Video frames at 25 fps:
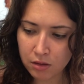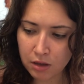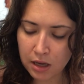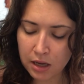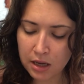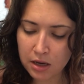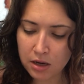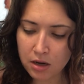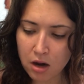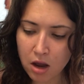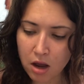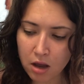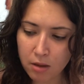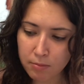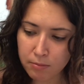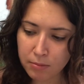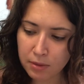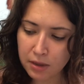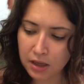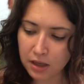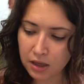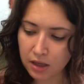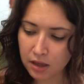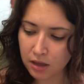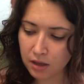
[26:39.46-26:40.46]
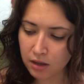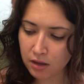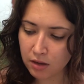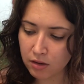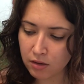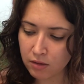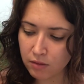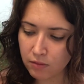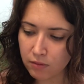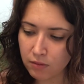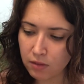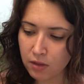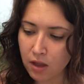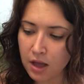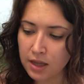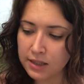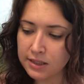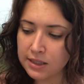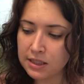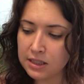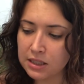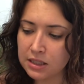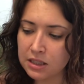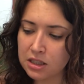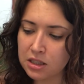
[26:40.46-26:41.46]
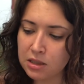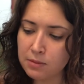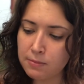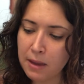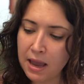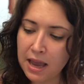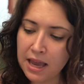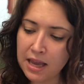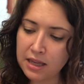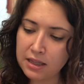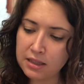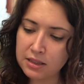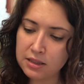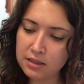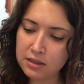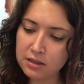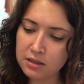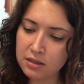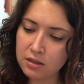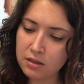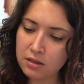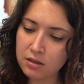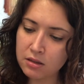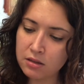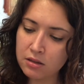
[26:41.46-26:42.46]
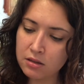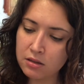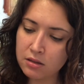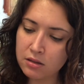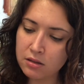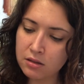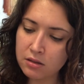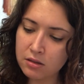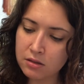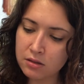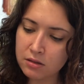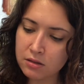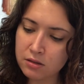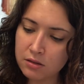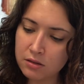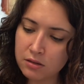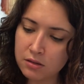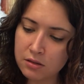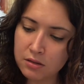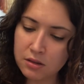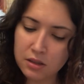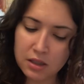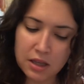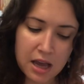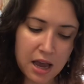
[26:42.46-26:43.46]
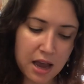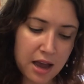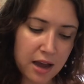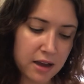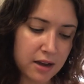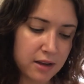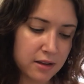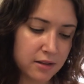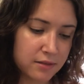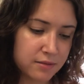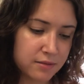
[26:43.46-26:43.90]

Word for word: and not be lost in space. Yeah,